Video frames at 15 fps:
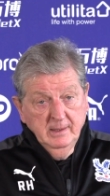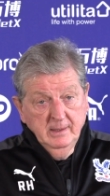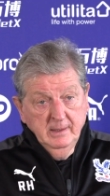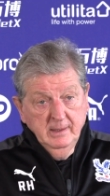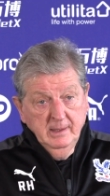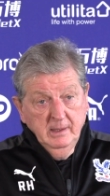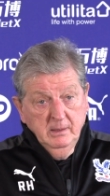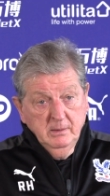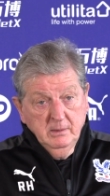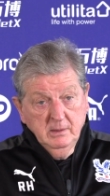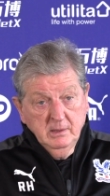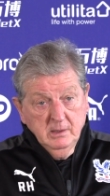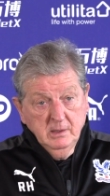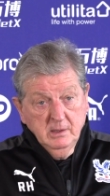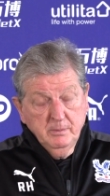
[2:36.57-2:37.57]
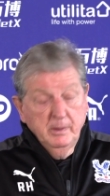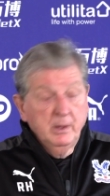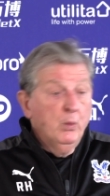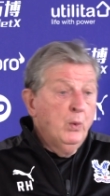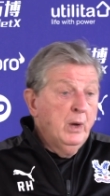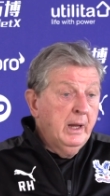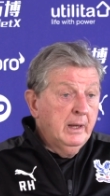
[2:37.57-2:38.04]
Uh, he's, it's
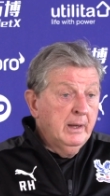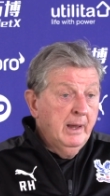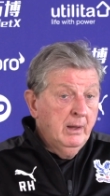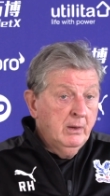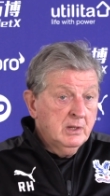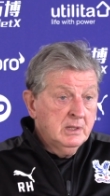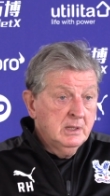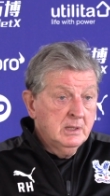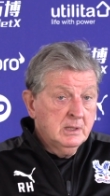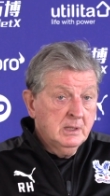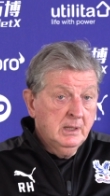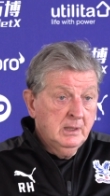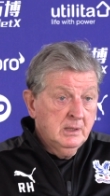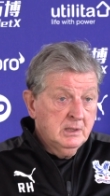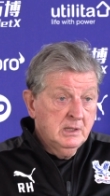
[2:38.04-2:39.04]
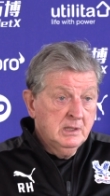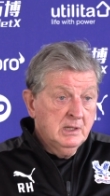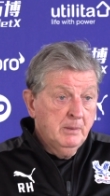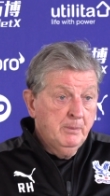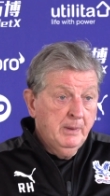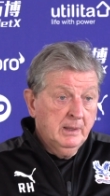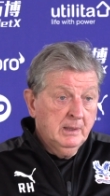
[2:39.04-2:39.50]
been a week now since he
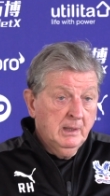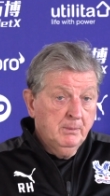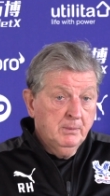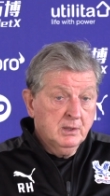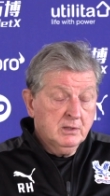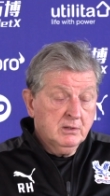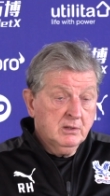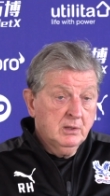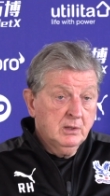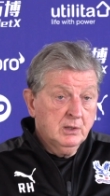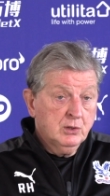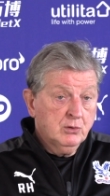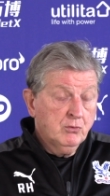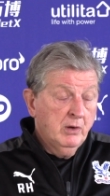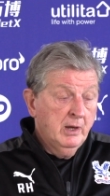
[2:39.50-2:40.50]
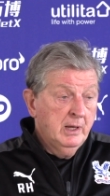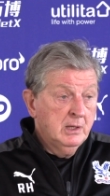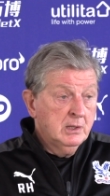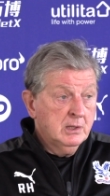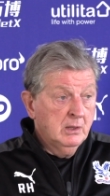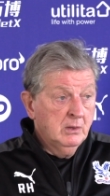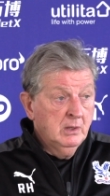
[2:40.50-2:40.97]
since he picked up the, the
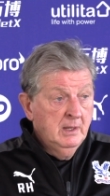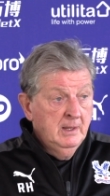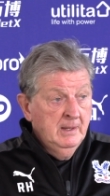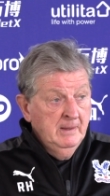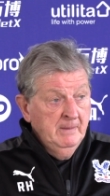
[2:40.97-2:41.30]
strain, so